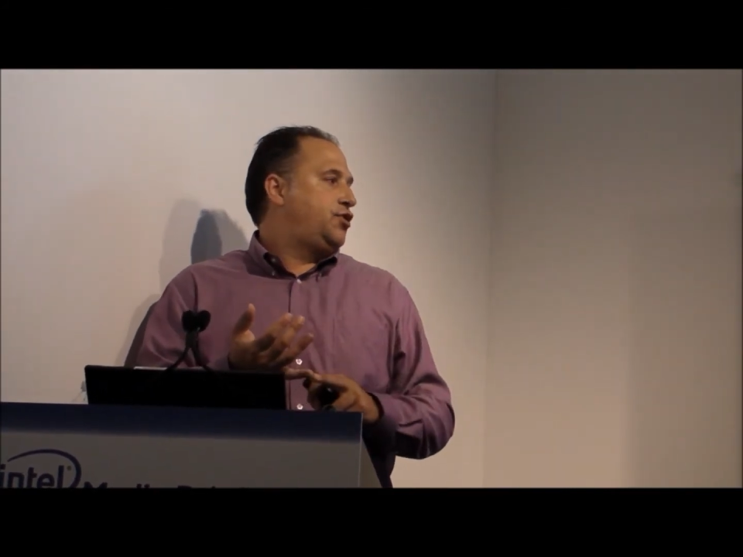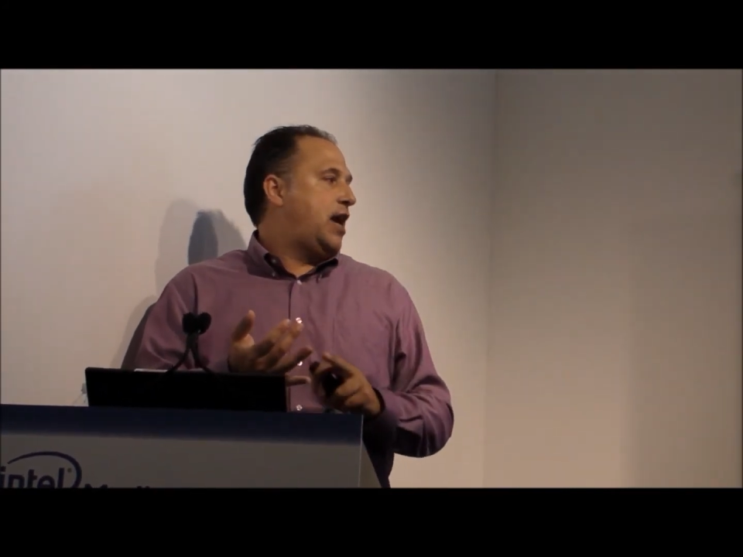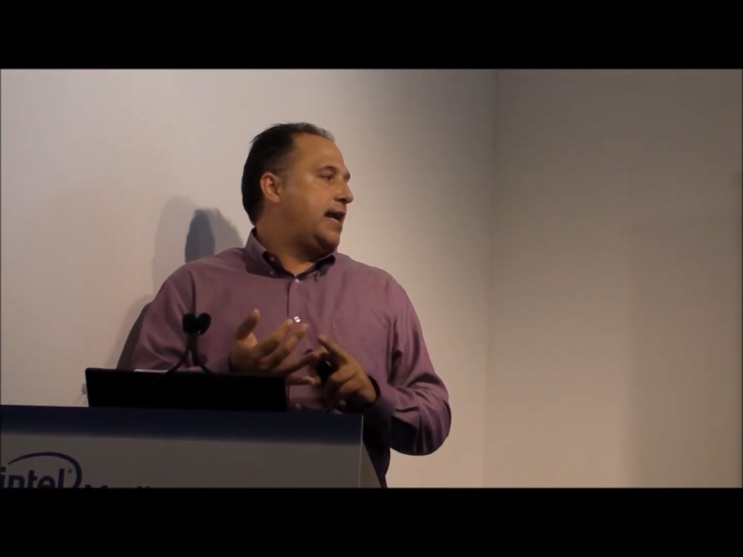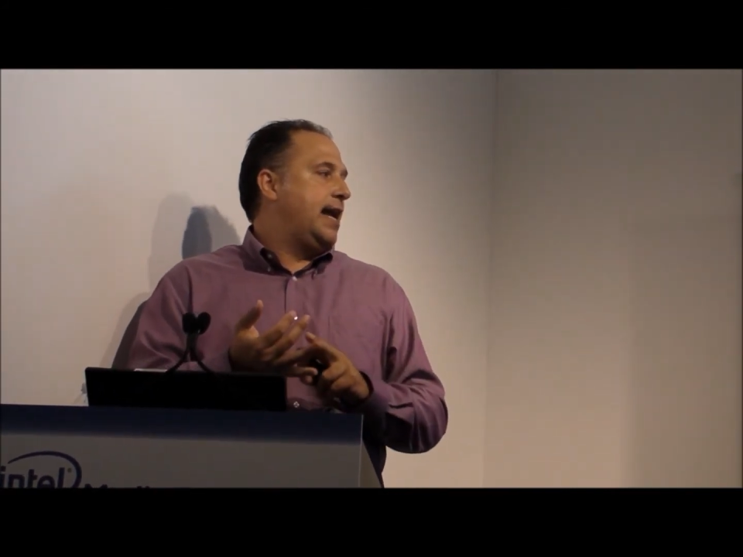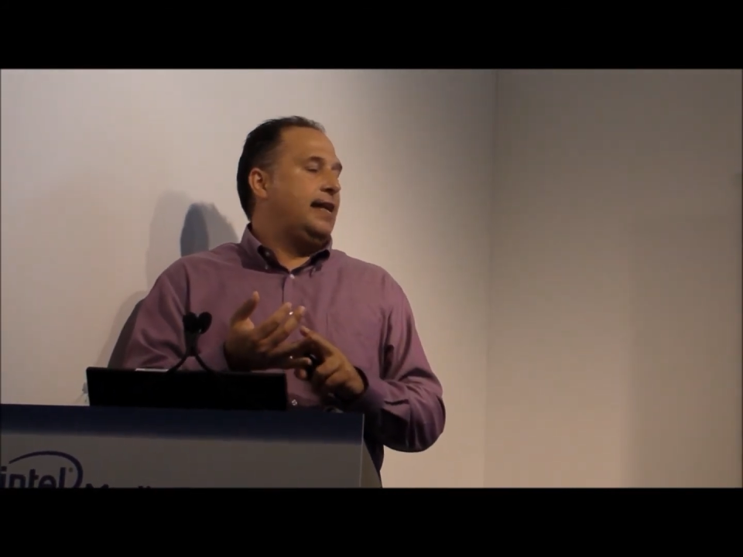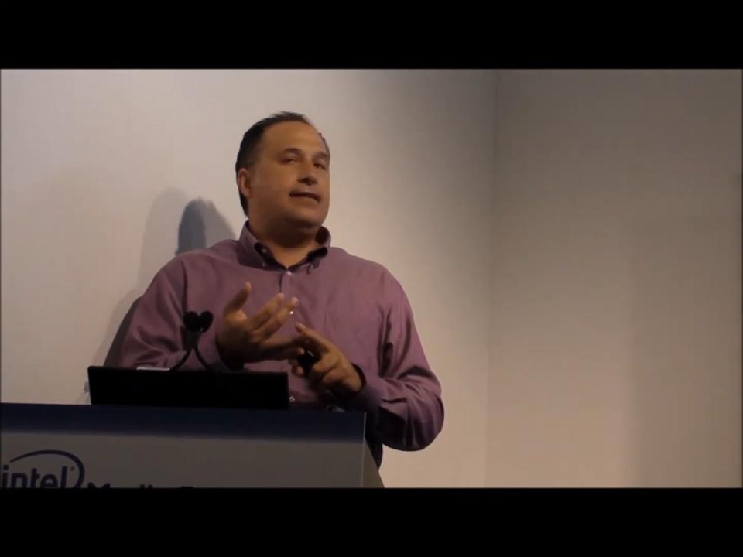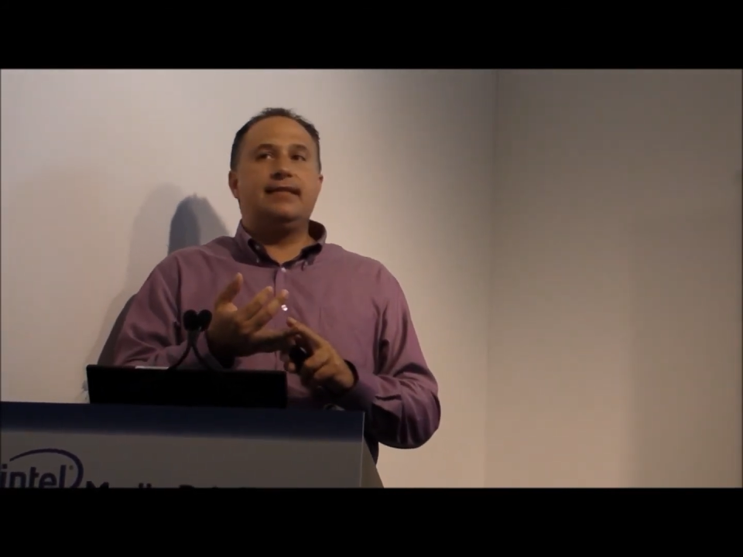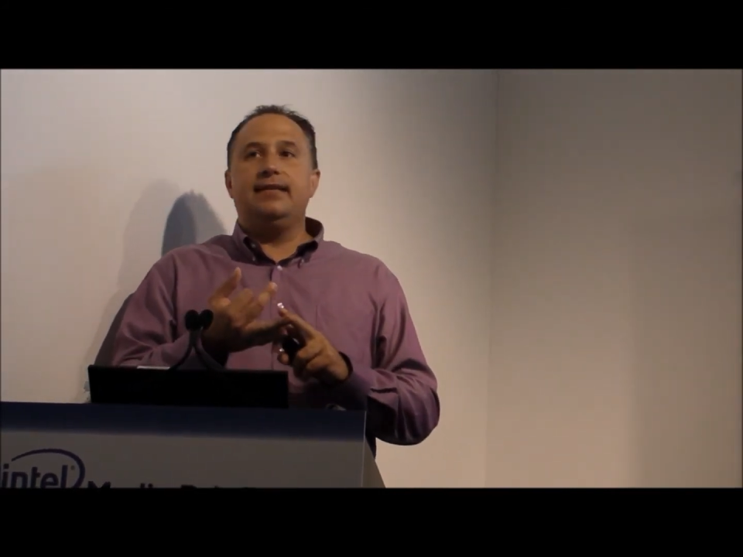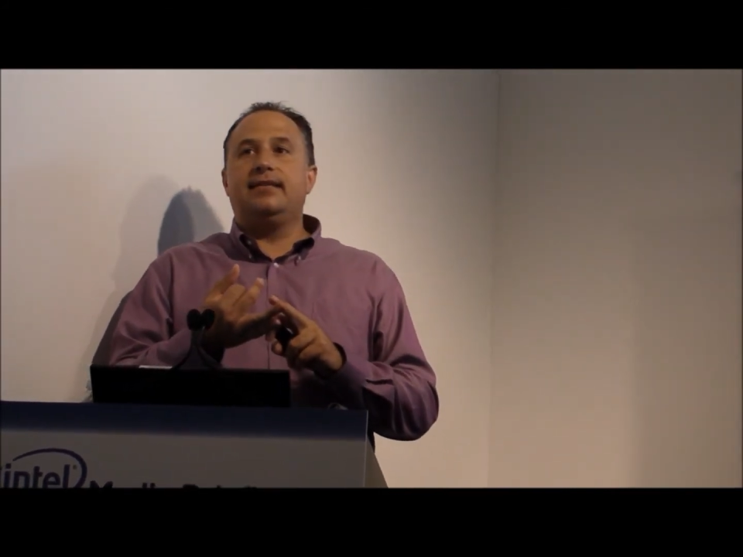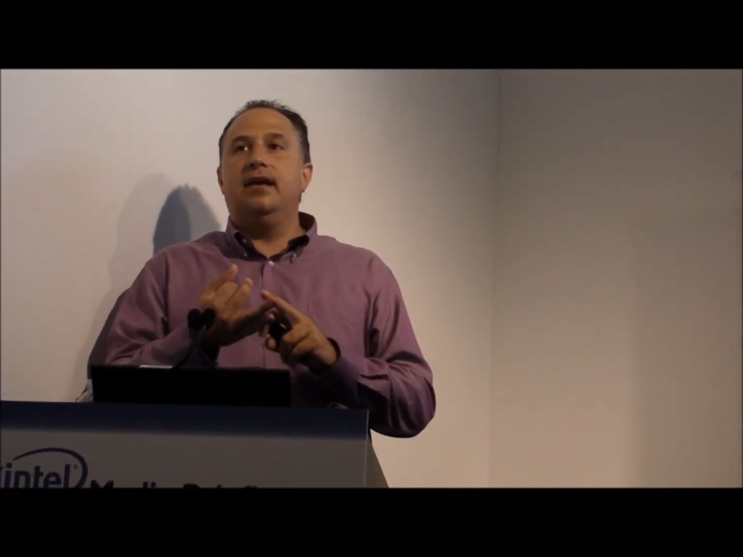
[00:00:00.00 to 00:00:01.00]
checking on
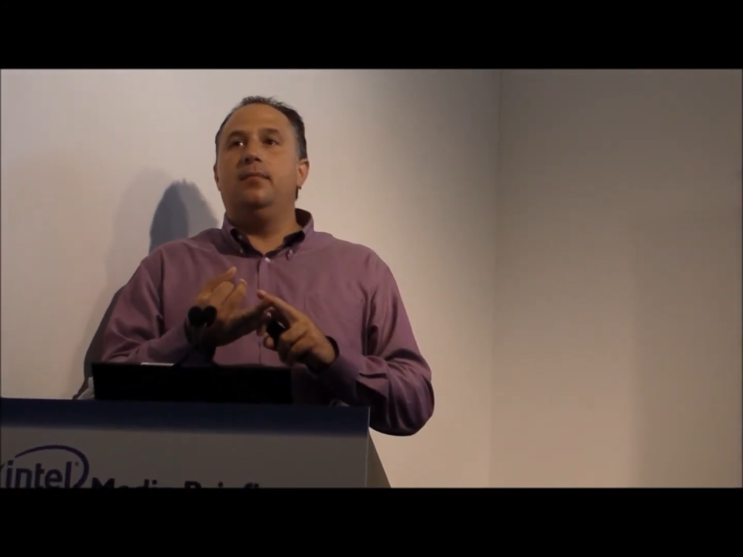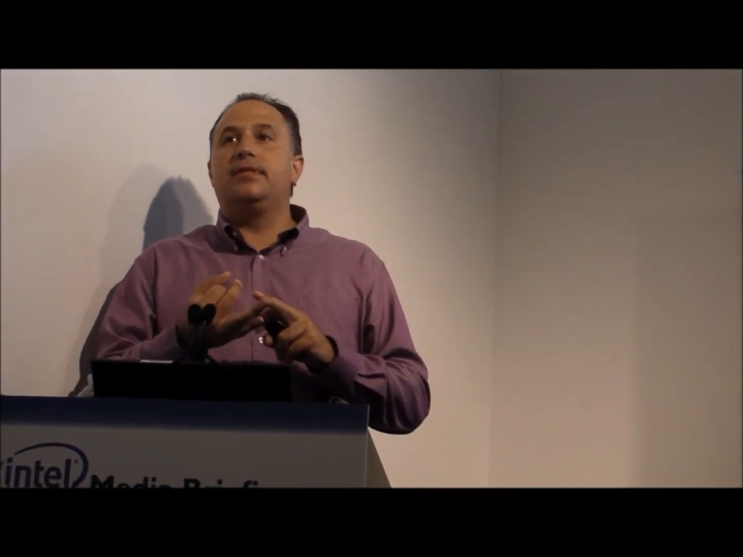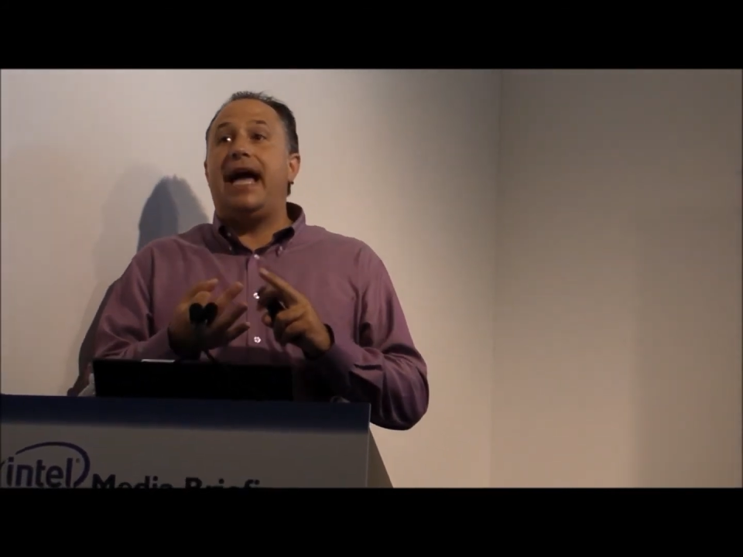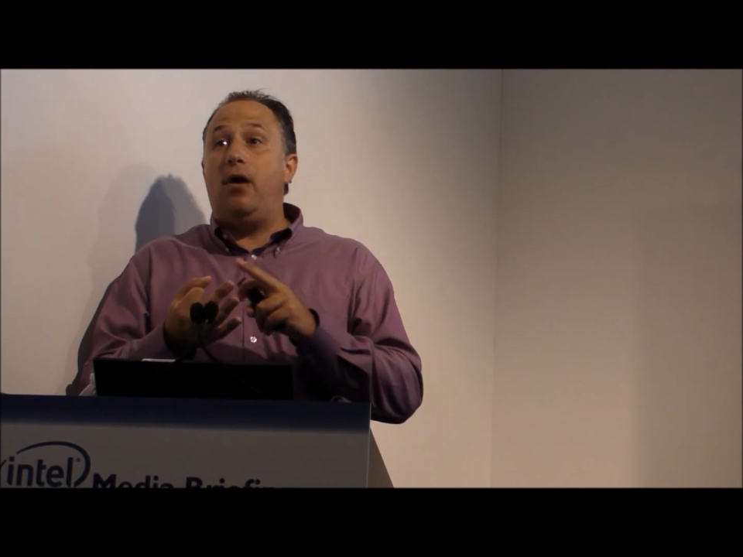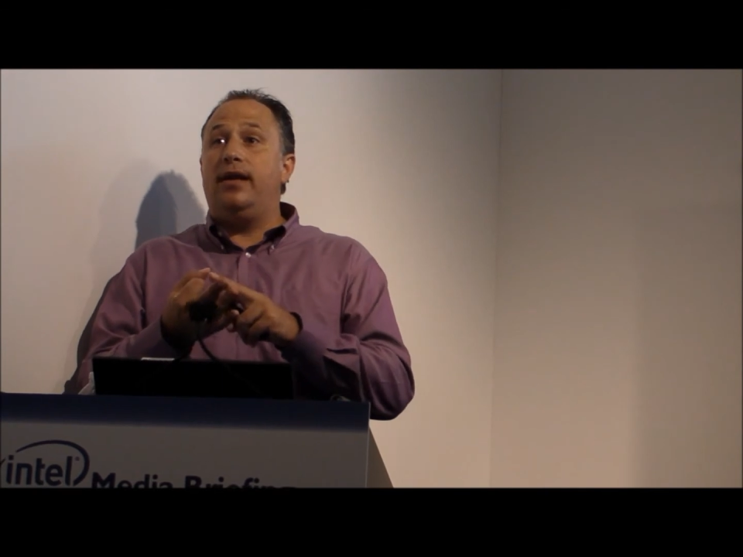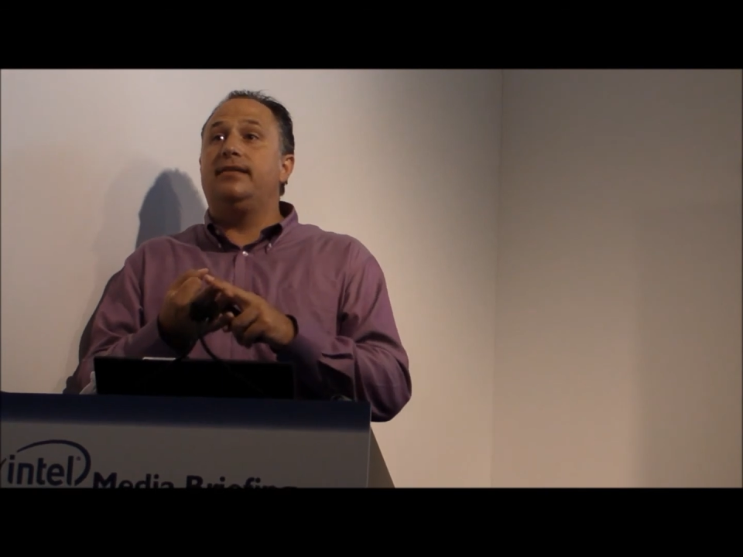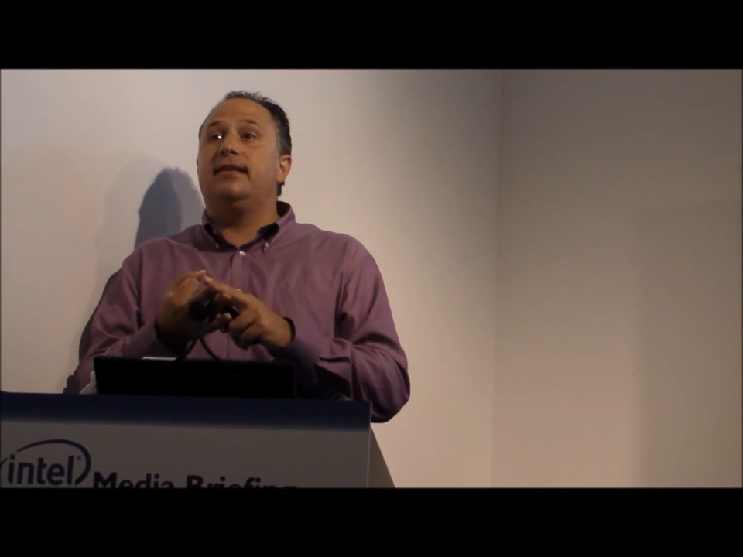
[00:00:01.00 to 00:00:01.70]
systems, counting